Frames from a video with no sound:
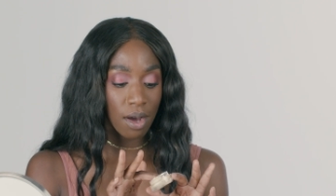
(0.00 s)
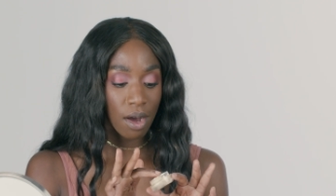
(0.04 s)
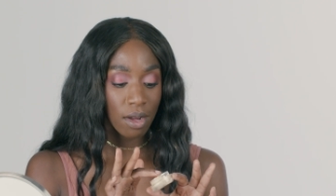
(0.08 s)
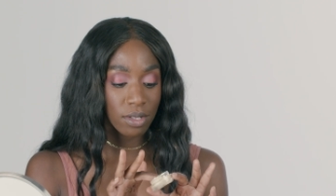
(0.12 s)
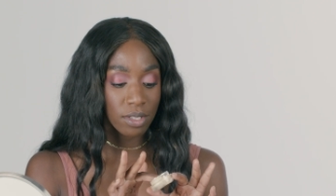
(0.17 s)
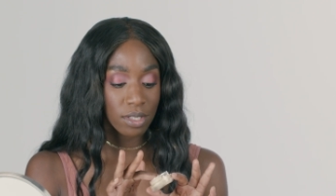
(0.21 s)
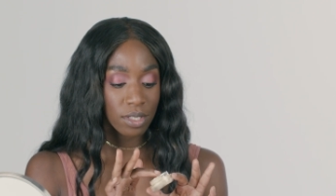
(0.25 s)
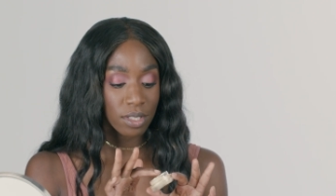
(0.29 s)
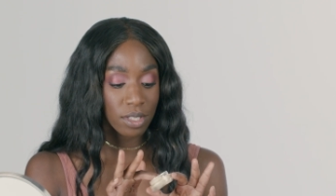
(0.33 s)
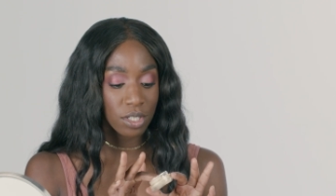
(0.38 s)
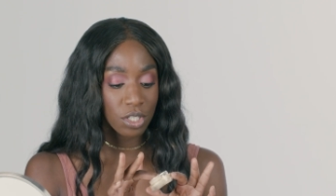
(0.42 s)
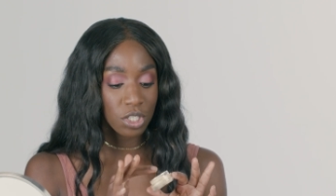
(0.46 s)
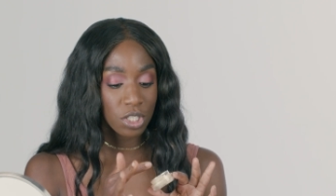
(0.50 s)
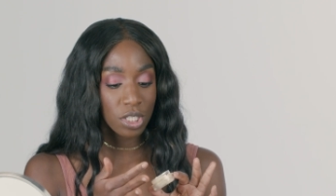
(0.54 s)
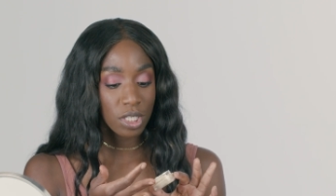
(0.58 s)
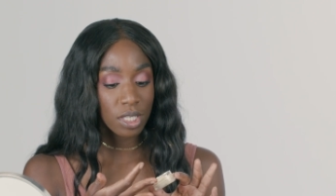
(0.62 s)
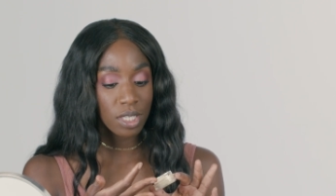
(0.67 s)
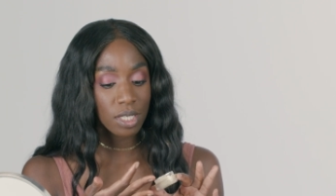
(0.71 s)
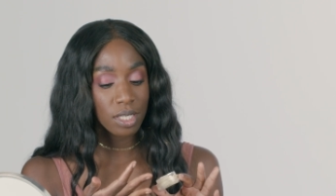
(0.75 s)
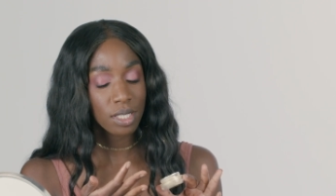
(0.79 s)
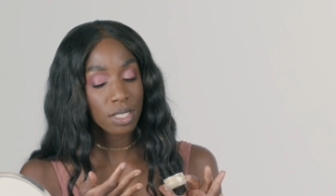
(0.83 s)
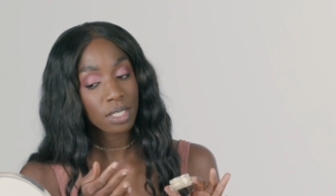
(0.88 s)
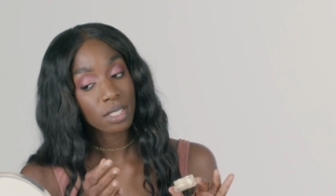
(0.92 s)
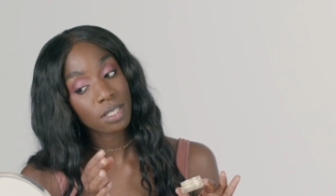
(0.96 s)
onto the
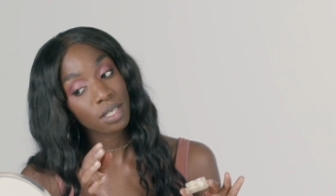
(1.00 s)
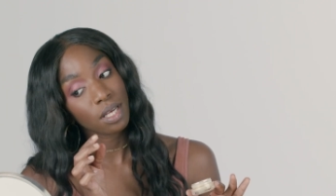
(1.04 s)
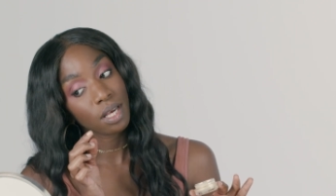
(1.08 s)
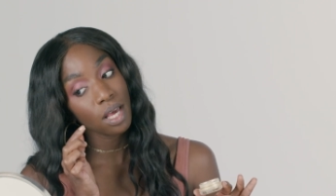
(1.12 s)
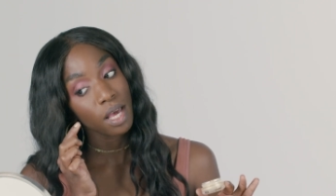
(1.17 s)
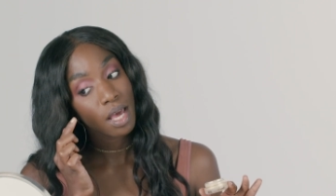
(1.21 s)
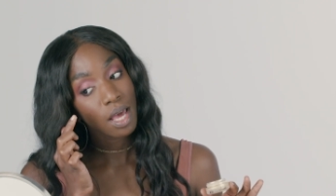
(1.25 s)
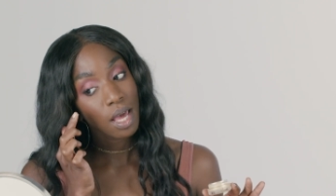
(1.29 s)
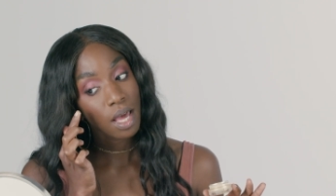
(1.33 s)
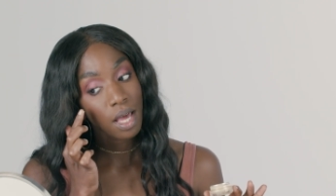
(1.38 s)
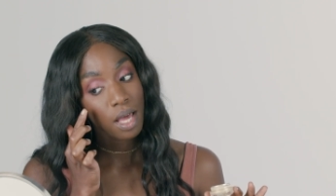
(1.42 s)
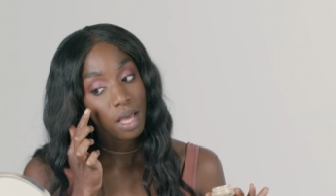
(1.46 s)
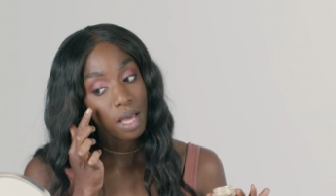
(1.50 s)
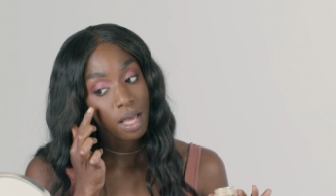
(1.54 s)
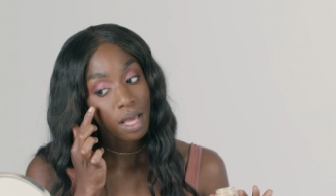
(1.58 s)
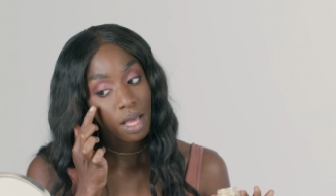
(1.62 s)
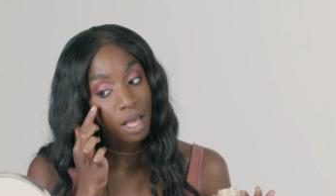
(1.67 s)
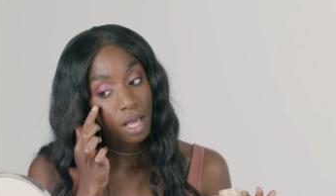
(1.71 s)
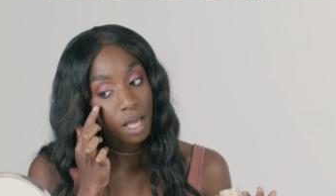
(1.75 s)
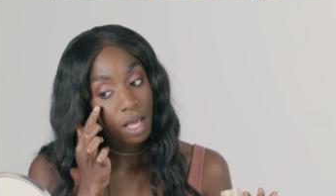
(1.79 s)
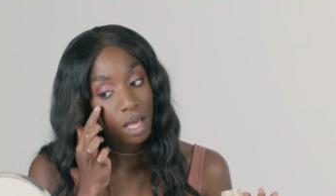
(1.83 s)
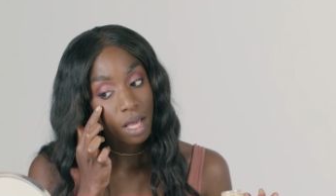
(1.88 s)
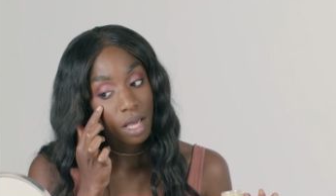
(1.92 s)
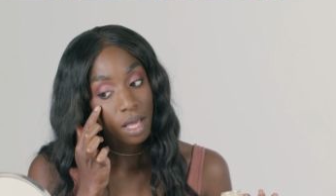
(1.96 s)
cheeks.
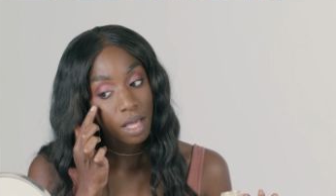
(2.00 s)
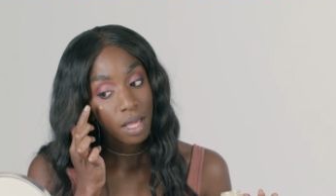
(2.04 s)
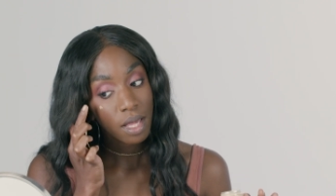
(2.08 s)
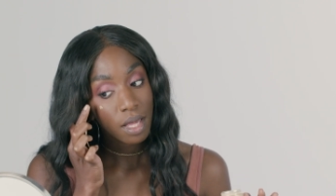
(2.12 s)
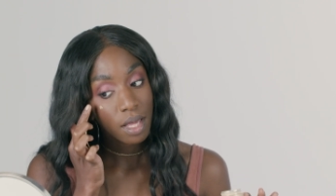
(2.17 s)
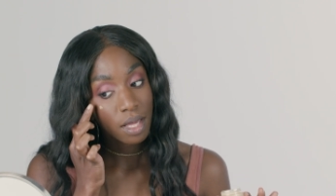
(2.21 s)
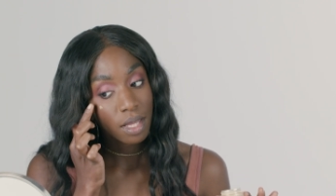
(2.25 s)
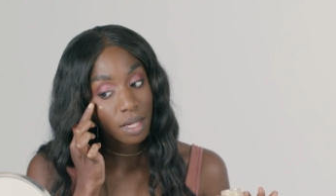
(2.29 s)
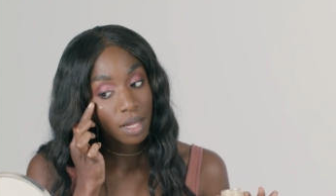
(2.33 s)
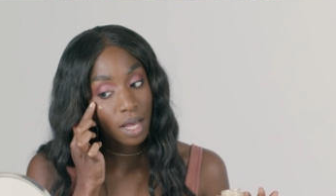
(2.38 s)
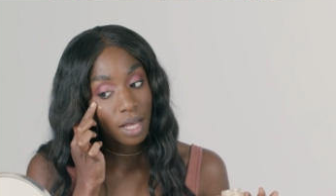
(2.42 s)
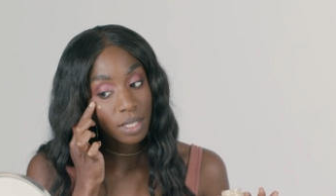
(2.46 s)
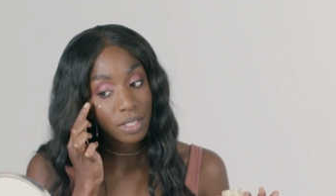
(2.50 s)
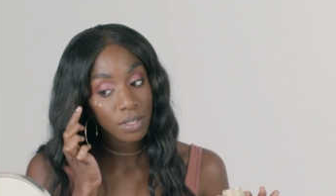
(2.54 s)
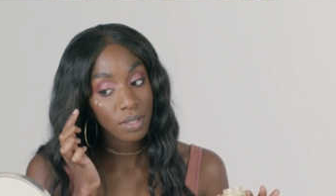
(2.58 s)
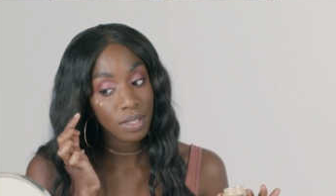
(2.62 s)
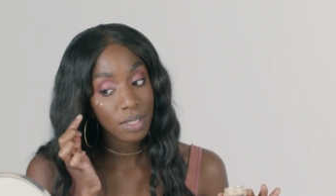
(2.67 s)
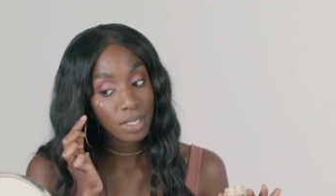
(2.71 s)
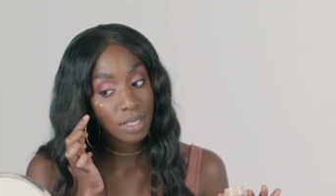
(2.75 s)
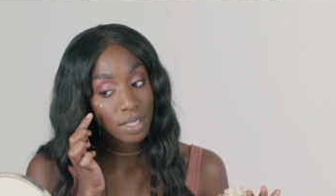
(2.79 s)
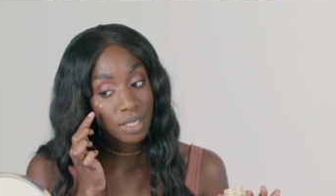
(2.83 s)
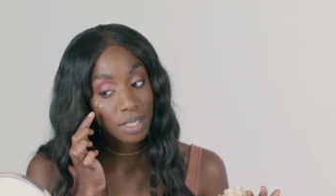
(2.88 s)
And as you can